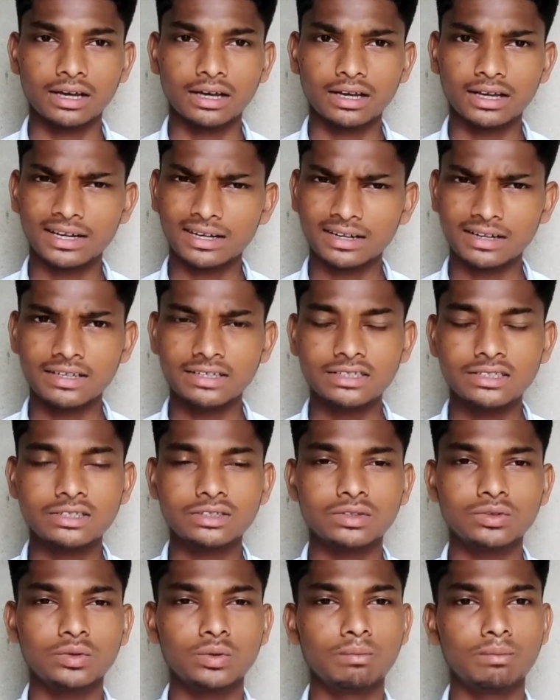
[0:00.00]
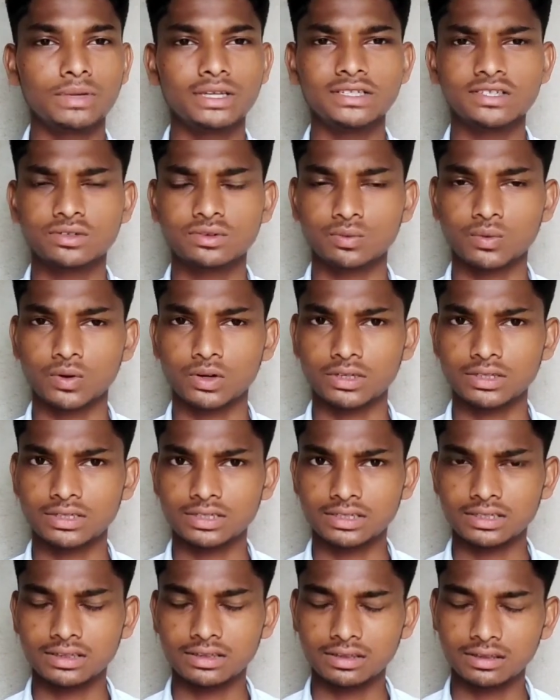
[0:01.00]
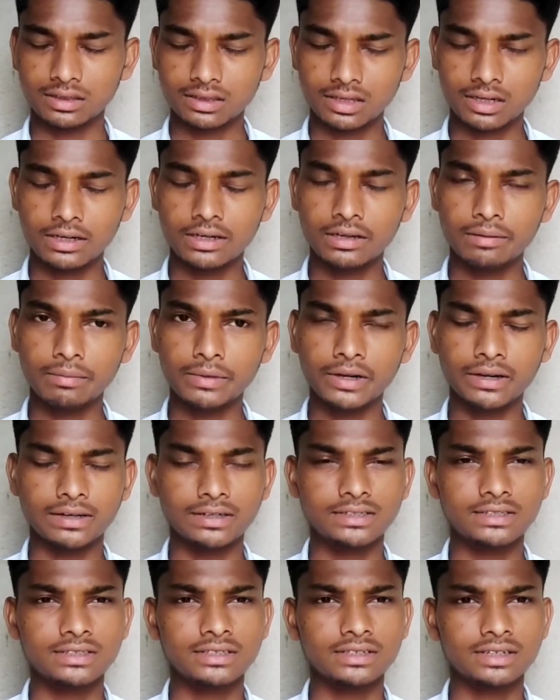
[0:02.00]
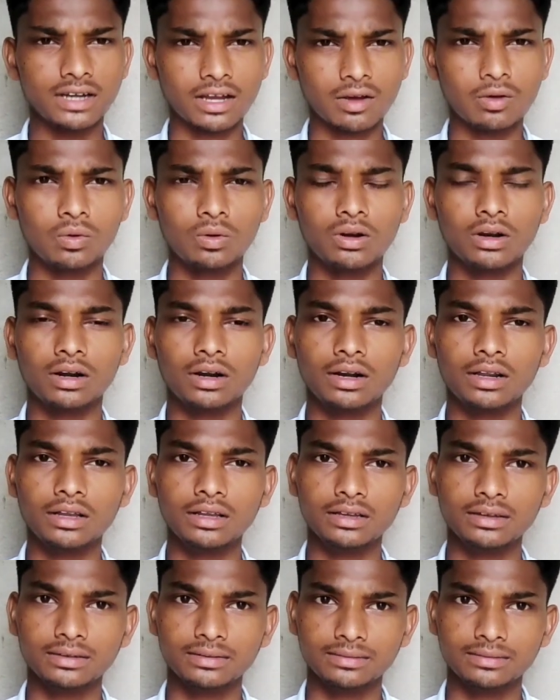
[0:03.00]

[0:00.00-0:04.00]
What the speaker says: at least you must watch 30 minutes regularly